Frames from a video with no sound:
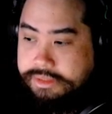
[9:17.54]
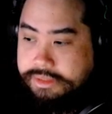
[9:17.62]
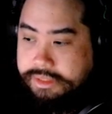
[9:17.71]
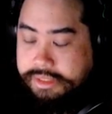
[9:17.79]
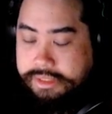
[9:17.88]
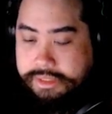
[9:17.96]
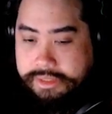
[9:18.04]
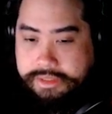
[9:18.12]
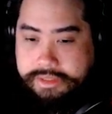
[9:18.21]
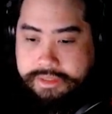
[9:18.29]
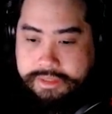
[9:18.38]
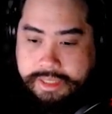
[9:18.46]

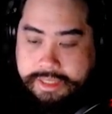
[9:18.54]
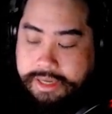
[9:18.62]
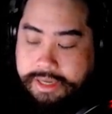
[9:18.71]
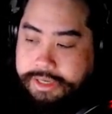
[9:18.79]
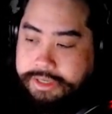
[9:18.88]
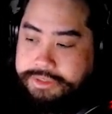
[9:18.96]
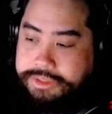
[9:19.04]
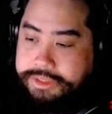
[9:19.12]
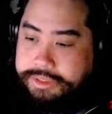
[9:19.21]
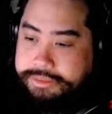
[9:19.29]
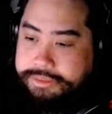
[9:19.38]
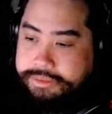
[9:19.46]
like 9 years
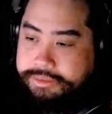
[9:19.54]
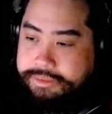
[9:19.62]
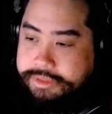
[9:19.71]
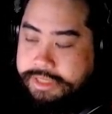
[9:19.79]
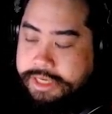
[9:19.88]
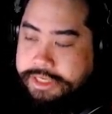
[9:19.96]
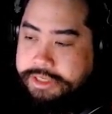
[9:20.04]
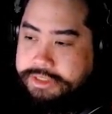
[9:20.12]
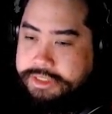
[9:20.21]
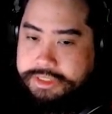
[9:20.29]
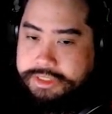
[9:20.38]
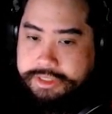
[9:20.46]
ago. 9 years
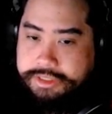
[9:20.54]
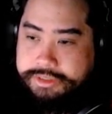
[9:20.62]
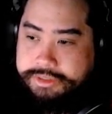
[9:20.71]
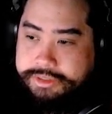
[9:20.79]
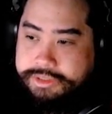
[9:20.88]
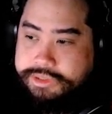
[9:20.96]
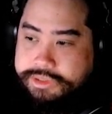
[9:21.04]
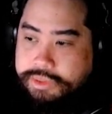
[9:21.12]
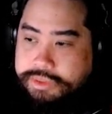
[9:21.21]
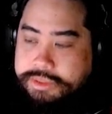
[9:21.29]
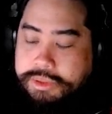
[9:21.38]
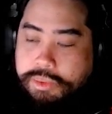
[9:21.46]
this year, so
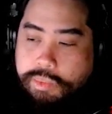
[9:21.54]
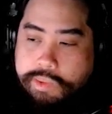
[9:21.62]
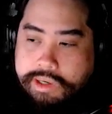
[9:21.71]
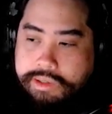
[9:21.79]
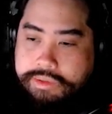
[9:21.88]
it's been a while.